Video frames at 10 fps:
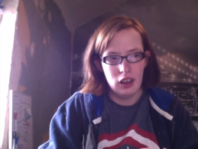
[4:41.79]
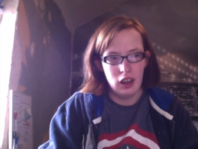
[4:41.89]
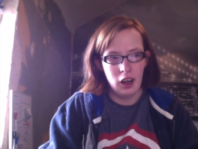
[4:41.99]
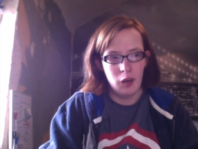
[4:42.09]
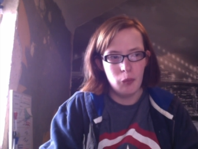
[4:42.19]

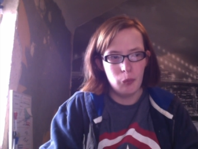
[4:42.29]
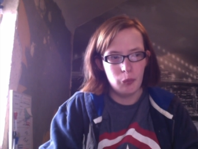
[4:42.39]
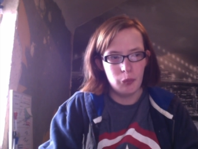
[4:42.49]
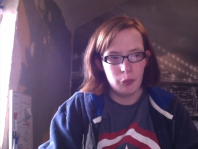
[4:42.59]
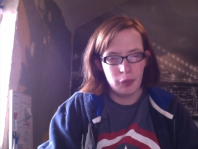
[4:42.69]
Um,
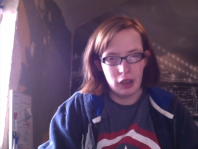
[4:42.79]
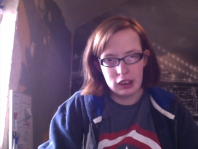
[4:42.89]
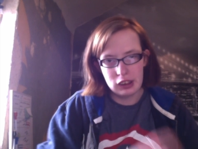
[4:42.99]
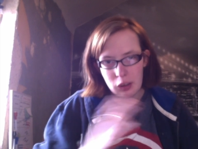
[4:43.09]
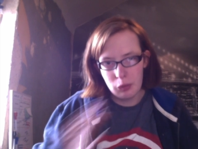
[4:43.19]
please
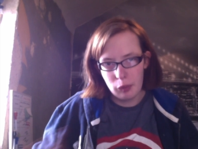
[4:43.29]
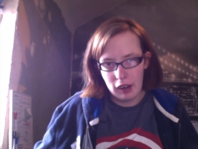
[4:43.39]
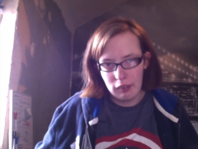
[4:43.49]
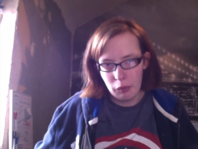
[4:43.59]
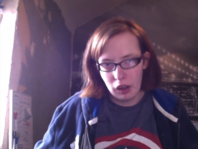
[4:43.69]
do bear
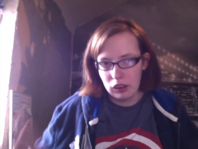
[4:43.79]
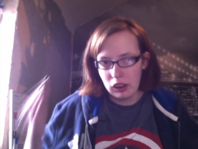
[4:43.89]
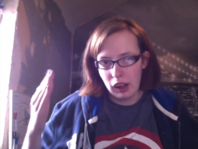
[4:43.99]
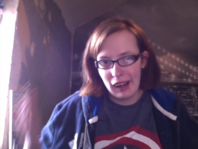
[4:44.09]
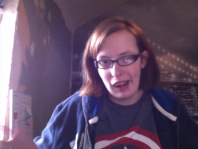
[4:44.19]
in mind
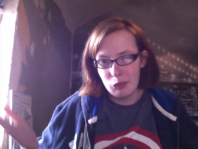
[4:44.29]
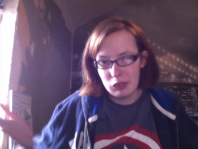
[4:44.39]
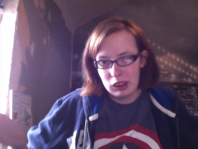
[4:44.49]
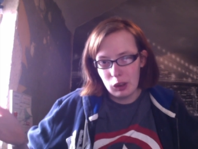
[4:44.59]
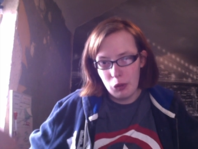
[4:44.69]
I am
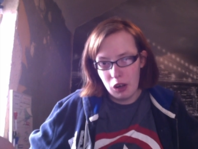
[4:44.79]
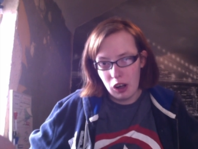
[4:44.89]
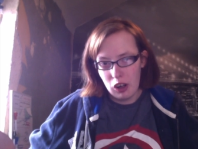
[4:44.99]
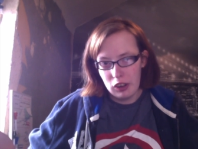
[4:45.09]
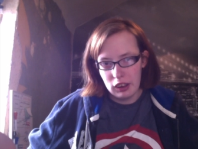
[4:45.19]
still
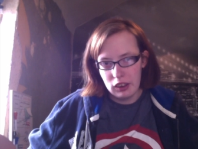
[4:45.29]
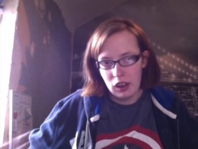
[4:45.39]
learning.